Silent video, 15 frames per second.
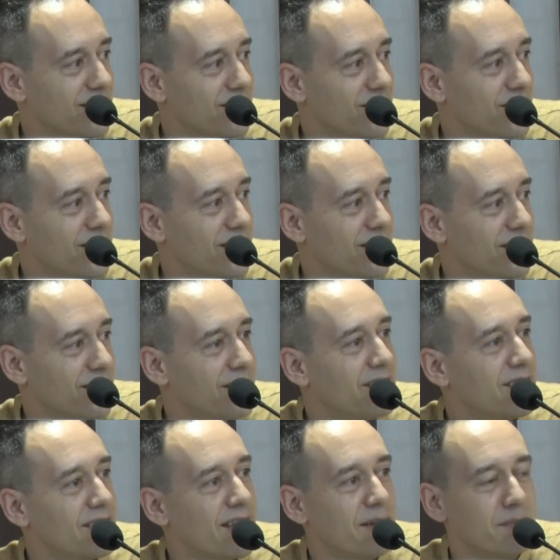Right?
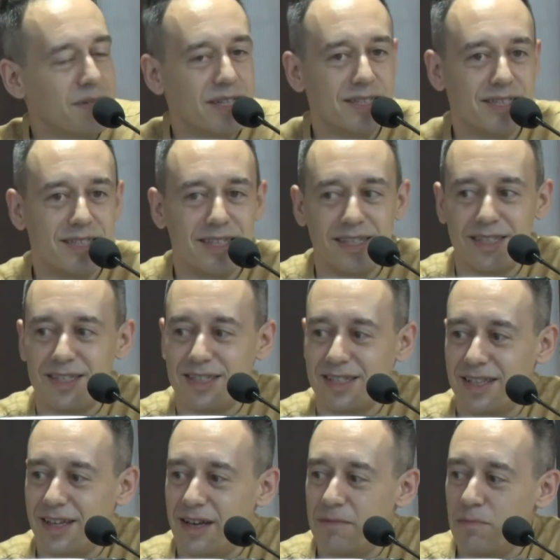That means these
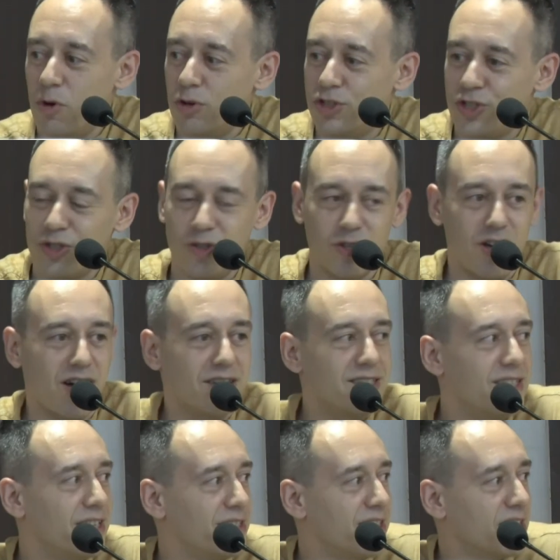emotional
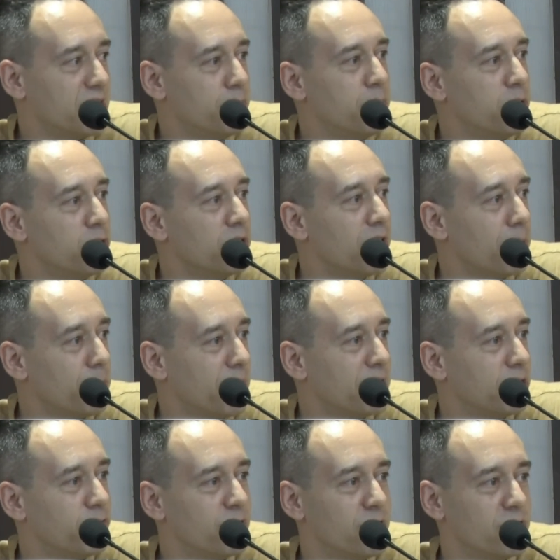content that's built up as
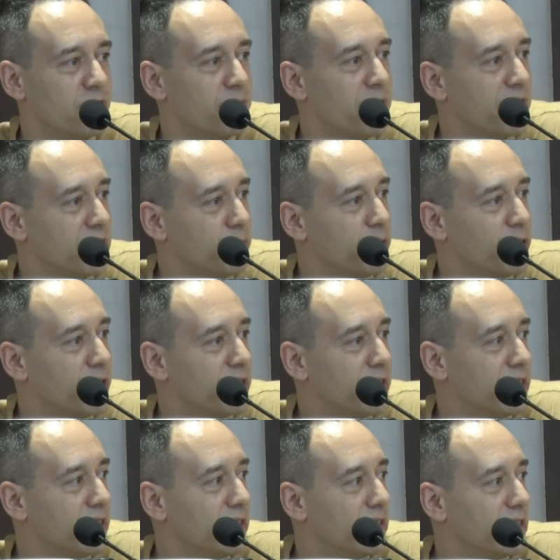a result of my
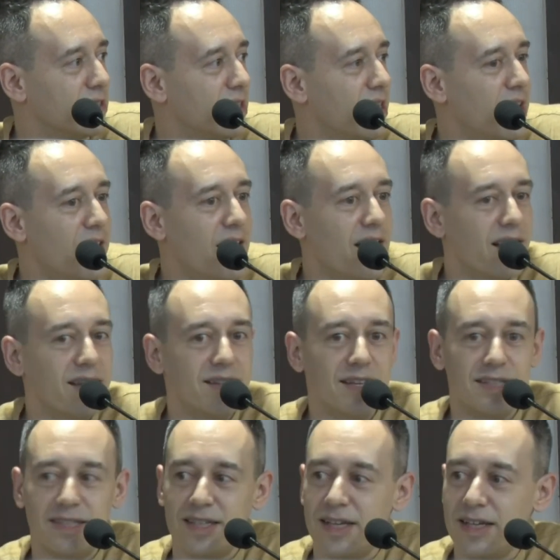experiences. And they
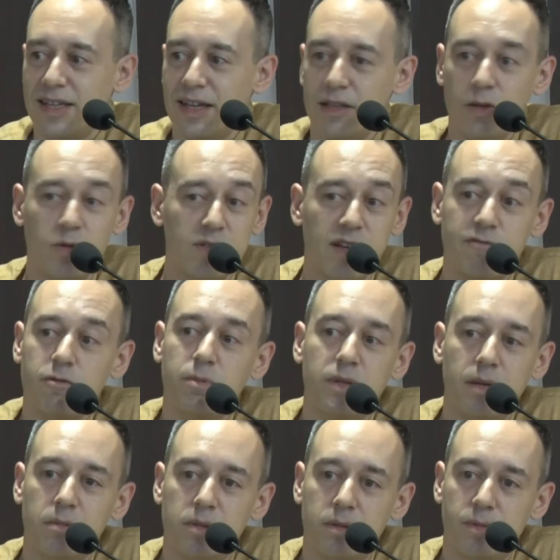say that you will never be
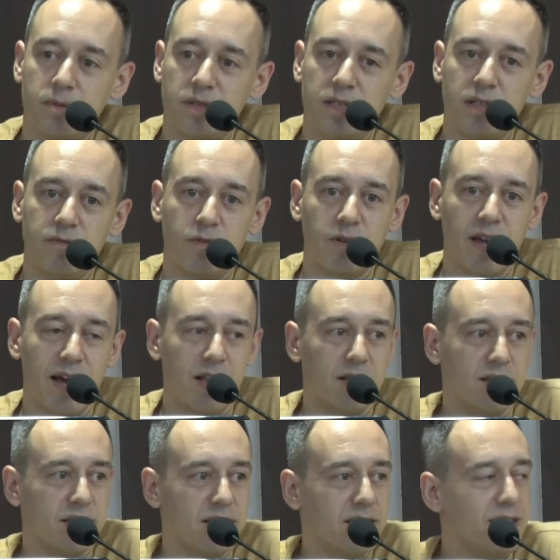able to perceive
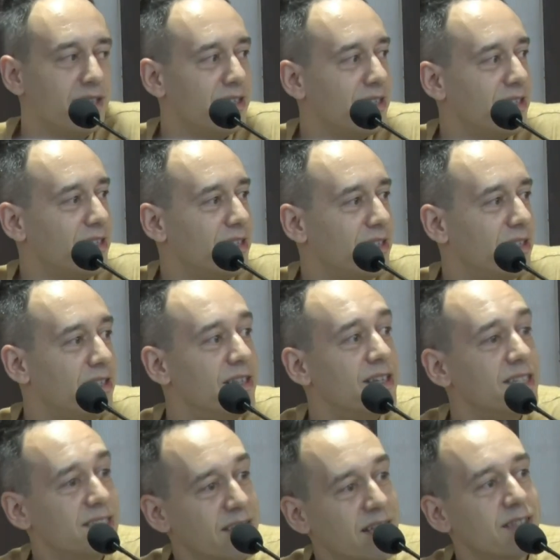reality to the
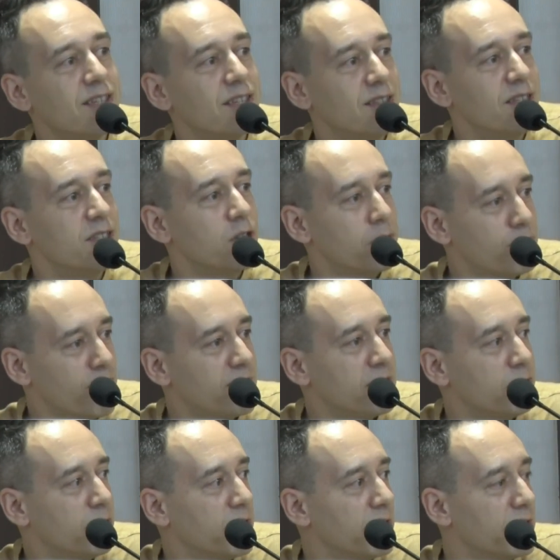extent that these are
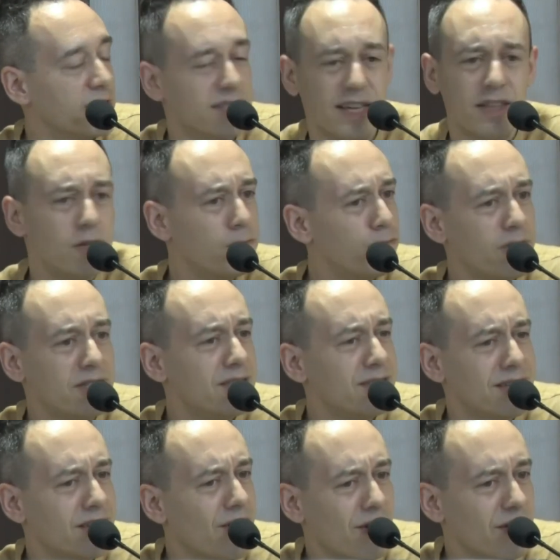present within us, and they're present
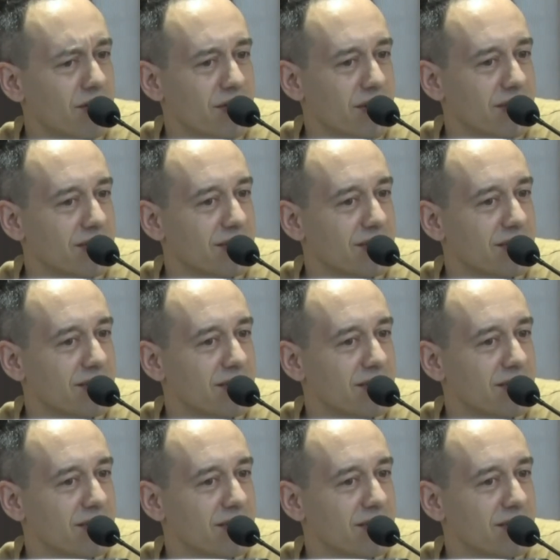in all of us.